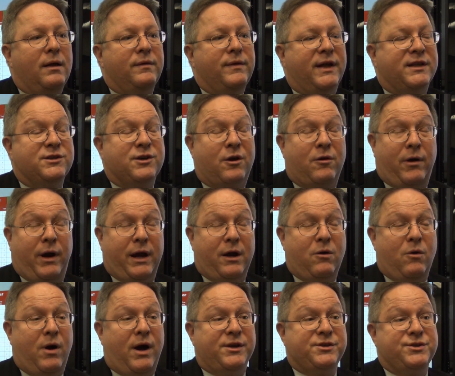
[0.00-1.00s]
That's a great
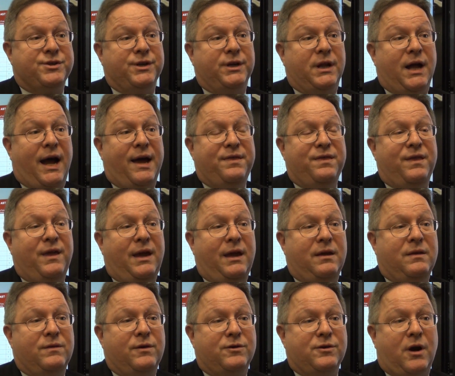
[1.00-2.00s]
question. I
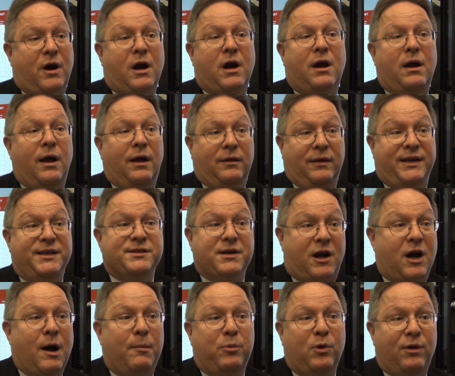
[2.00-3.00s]
think there are at least a
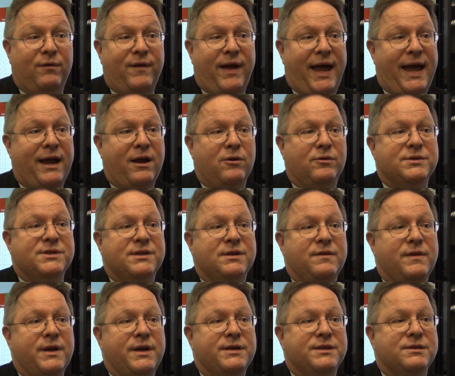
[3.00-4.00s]
couple of angles
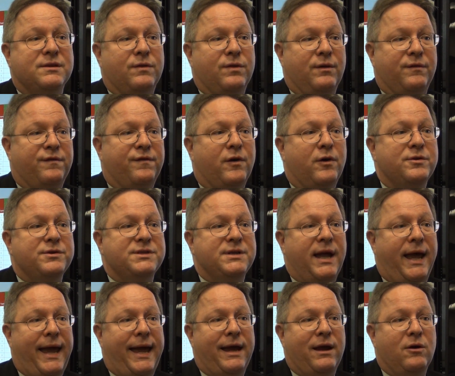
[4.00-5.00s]
to this. The first
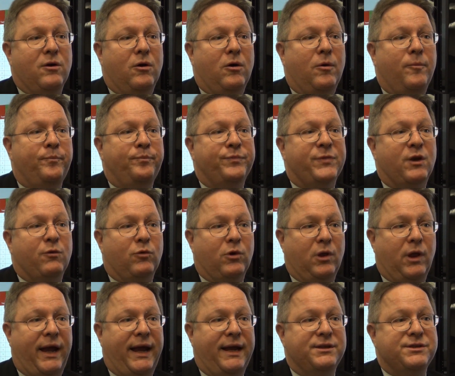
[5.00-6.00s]
angle
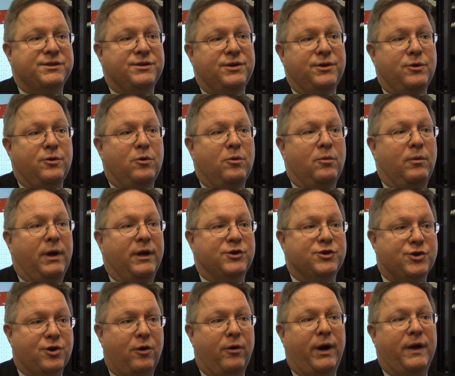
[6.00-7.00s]
relates to
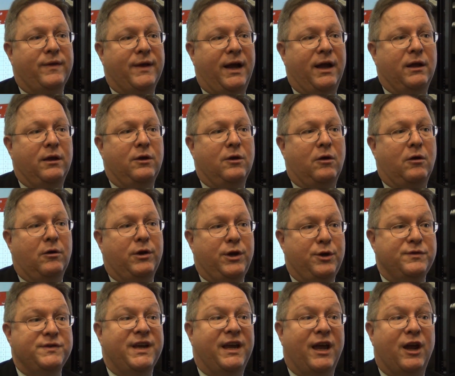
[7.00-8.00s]
ensuring that you're
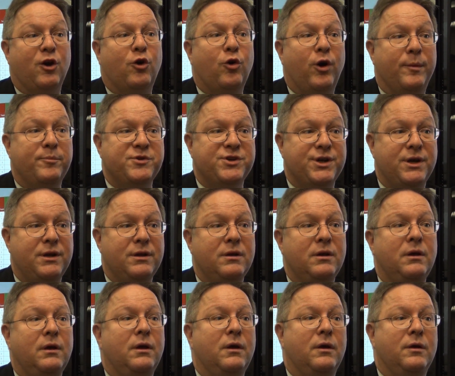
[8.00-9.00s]
using encryption
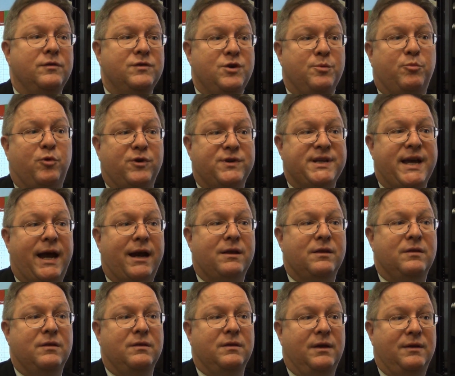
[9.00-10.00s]
to protect
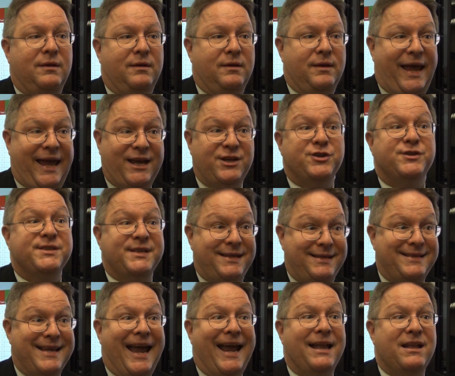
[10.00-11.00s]
the agency
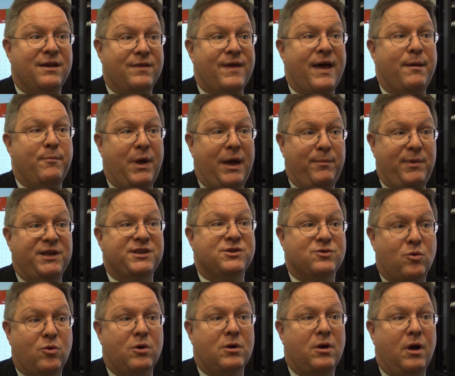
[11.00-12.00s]
data that may be
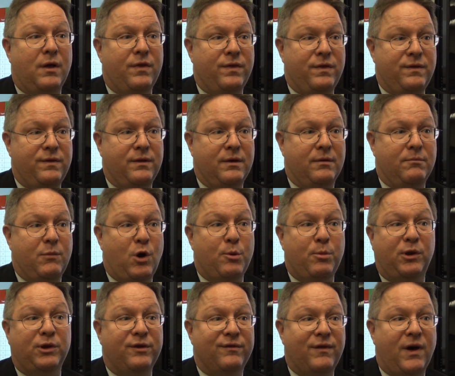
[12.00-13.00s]
stored on the
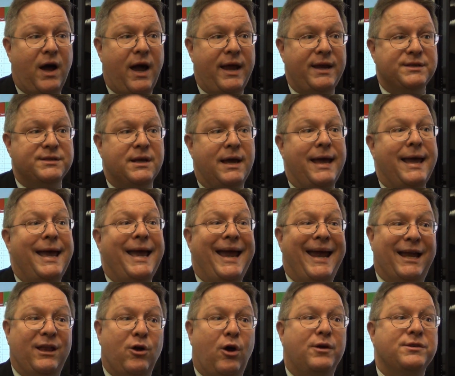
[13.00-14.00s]
mobile device,
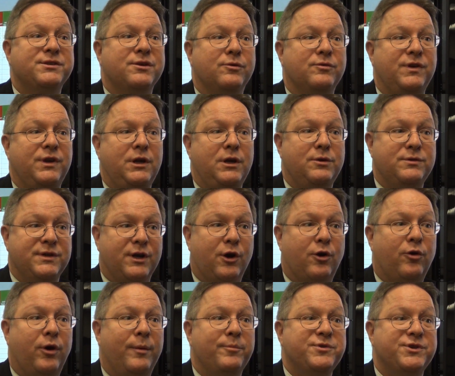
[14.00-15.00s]
and also to use
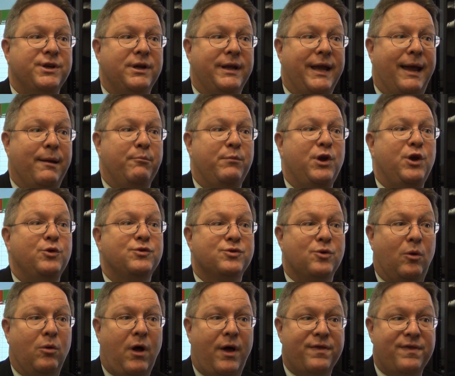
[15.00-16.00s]
encryption and
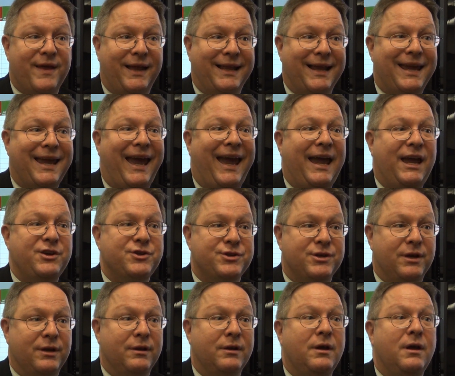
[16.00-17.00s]
mutual
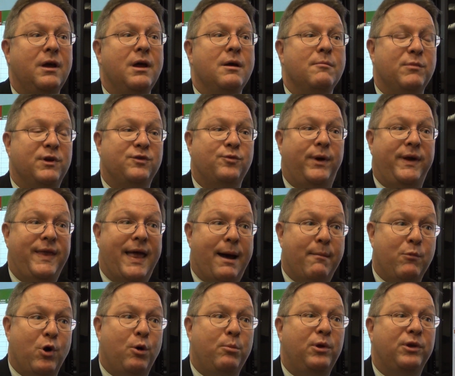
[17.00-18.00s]
authentication between
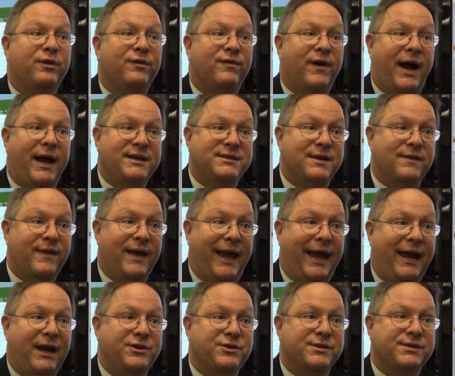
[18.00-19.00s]
that mobile device and
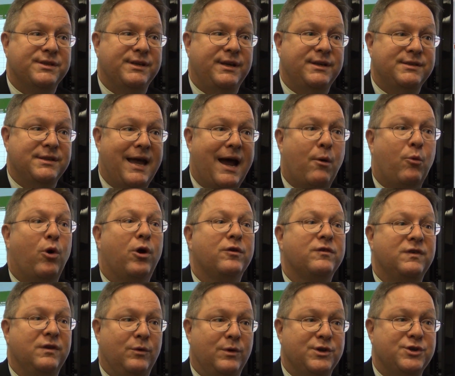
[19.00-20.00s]
the agency's
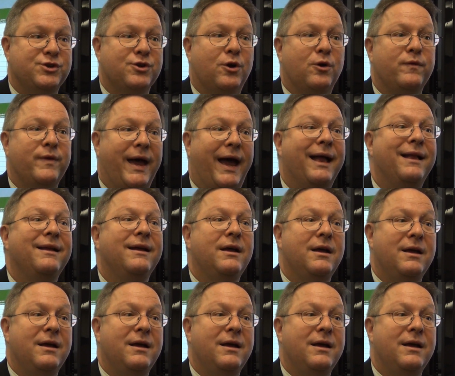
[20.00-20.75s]
network to ensure that